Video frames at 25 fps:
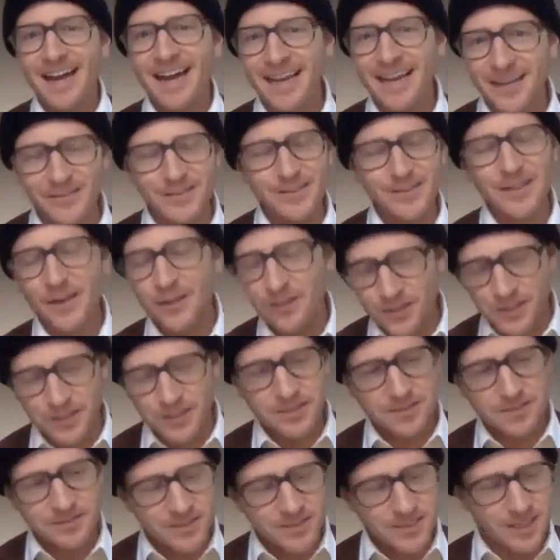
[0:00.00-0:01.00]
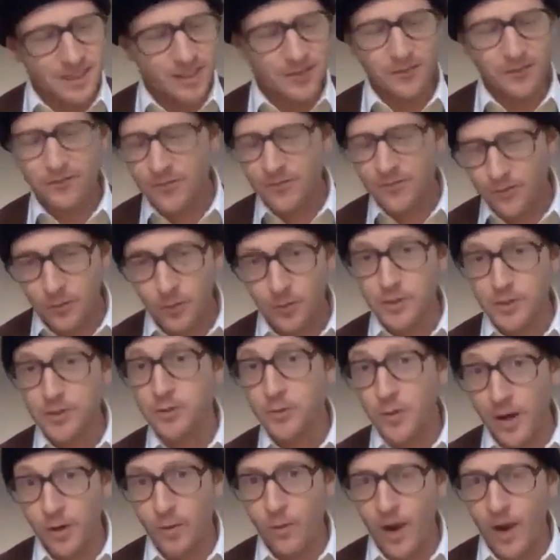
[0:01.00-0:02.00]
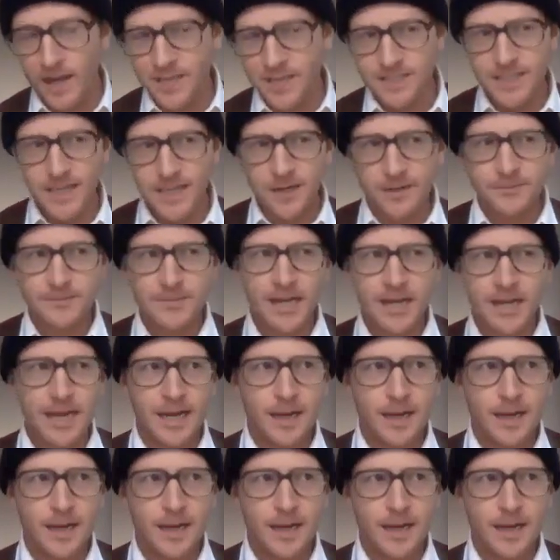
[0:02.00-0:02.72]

even though there's still, of course, great wines there.